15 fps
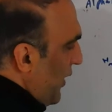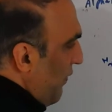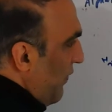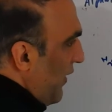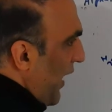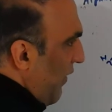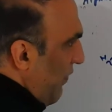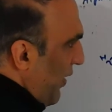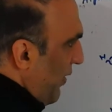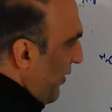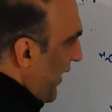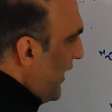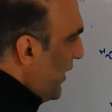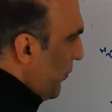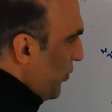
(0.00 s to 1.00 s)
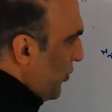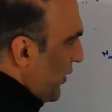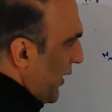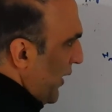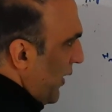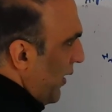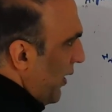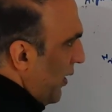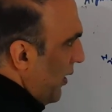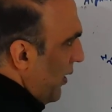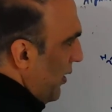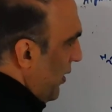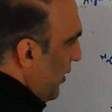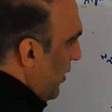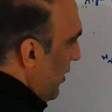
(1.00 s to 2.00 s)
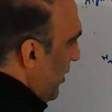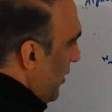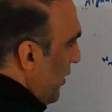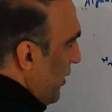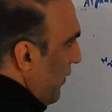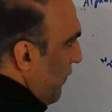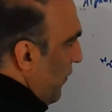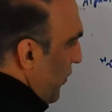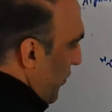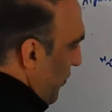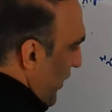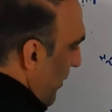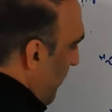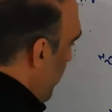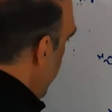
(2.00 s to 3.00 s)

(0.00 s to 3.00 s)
we have a secbutyl. For example,